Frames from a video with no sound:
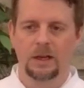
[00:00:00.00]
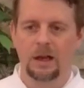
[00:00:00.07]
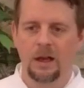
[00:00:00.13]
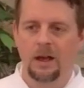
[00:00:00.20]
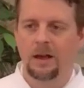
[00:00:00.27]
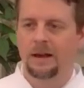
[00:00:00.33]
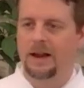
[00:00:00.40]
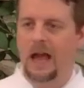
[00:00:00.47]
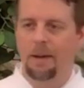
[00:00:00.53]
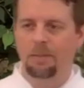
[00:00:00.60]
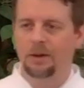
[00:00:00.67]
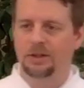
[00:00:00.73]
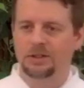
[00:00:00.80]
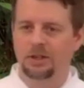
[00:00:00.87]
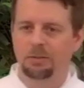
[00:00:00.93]
It
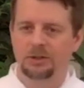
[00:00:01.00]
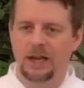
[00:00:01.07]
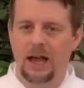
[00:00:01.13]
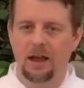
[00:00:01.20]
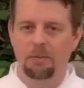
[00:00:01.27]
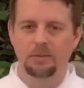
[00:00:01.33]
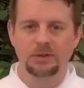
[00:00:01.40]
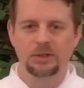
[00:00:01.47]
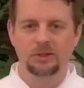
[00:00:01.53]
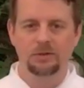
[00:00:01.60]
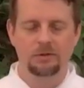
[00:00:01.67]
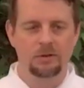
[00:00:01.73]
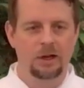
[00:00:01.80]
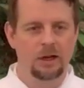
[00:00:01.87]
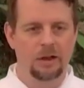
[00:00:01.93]
happens sometimes
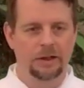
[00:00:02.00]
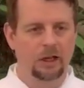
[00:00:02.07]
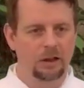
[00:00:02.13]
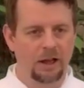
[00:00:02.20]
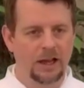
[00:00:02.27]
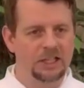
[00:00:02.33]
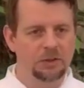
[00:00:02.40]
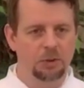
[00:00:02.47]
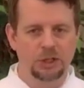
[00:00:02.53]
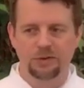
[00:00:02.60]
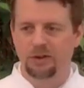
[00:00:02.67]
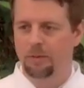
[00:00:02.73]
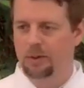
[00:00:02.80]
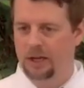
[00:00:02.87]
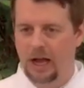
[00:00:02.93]
like a light switch
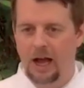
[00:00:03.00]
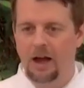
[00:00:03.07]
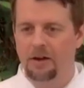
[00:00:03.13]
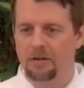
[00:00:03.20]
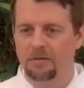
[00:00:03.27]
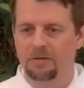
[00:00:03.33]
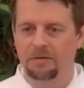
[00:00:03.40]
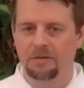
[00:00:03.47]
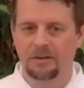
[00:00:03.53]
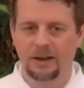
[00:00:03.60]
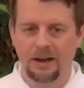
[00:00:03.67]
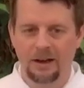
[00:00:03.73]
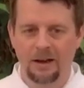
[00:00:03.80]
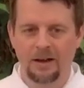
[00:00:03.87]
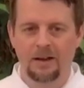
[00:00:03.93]
flipping on.
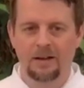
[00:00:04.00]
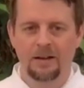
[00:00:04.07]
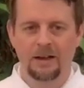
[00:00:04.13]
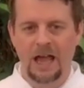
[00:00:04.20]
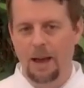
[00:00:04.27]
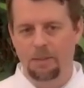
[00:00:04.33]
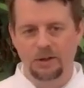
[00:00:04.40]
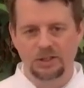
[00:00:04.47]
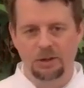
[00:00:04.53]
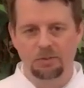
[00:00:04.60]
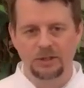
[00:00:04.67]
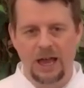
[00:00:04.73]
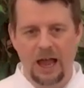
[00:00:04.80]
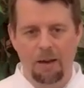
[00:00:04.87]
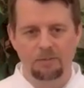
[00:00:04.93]
It happens
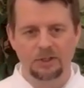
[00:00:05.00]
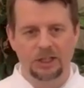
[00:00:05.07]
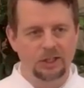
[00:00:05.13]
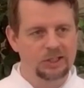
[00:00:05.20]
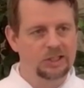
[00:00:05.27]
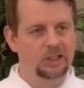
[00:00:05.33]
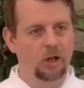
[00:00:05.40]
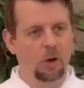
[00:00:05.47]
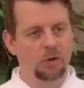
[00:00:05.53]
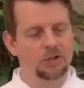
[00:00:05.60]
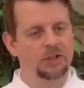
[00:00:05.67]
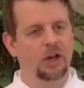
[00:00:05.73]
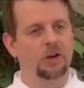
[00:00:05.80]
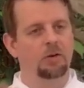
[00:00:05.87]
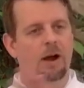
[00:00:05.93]
sometimes like a slow
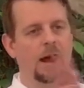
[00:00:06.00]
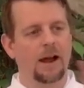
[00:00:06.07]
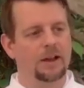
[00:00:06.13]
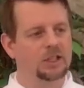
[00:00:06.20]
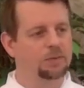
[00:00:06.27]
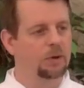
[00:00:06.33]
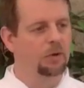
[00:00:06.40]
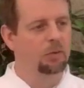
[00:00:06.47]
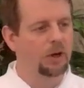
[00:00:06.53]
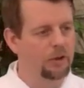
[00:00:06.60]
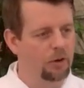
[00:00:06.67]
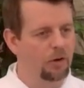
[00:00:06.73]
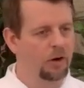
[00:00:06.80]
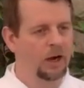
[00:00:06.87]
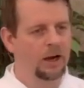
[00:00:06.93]
sunrise, but
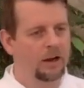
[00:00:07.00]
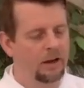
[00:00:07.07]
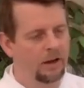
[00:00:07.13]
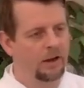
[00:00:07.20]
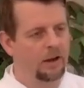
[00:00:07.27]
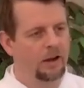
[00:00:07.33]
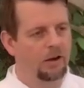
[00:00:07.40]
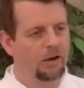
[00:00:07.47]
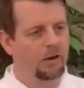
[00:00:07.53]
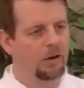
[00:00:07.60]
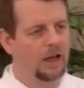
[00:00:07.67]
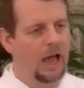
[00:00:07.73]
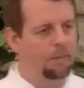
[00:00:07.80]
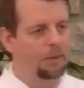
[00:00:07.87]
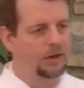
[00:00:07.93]
whether it
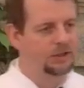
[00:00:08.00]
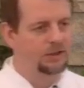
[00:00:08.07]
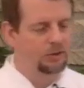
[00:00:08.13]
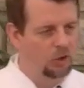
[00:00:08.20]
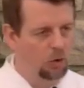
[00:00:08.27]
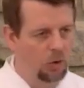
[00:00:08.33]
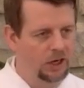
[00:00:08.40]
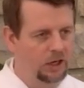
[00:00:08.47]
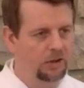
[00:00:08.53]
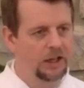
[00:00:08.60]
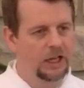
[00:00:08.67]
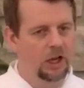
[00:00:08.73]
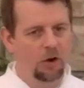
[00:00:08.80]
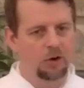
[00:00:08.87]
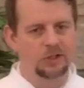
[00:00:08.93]
happens
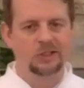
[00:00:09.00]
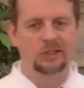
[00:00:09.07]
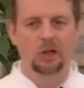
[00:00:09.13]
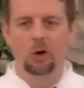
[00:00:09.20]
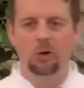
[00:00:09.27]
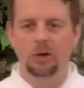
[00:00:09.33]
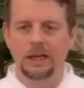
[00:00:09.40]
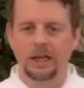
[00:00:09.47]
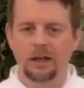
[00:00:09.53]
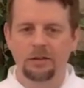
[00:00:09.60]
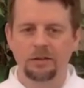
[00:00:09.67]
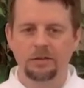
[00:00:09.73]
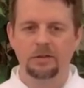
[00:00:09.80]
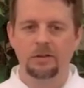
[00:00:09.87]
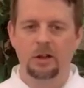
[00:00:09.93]
quickly or slowly,
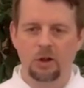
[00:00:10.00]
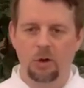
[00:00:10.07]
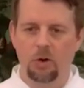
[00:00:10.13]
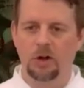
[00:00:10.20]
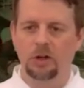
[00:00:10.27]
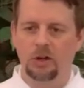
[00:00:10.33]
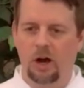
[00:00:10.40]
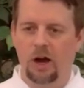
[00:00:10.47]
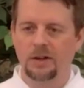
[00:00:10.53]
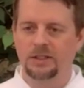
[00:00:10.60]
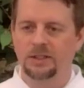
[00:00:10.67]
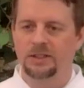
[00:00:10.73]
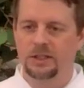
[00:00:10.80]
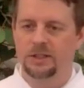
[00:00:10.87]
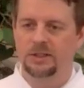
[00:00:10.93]
the Lord
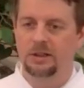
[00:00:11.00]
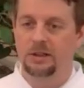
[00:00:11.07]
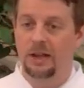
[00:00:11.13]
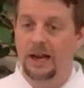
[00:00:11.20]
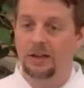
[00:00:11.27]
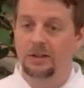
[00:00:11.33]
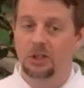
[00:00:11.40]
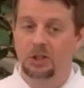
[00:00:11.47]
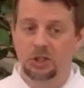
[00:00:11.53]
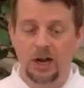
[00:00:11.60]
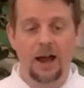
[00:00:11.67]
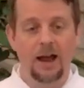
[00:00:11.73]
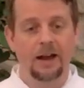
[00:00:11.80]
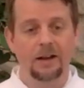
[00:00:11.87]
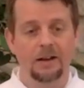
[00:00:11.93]
causes his light to
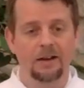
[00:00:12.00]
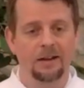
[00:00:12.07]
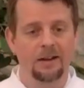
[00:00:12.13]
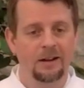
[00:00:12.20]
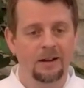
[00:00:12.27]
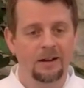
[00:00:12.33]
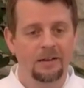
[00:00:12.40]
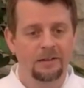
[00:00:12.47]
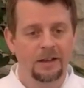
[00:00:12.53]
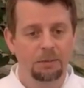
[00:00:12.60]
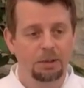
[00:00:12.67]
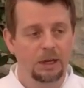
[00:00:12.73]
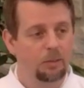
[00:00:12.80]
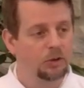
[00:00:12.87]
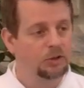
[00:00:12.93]
shine in
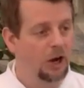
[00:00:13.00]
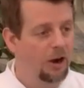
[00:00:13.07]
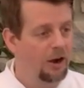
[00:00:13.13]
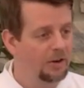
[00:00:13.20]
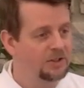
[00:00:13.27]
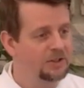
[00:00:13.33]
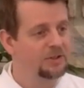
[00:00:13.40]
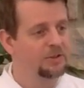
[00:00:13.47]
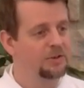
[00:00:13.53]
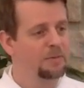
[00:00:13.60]
people's hearts.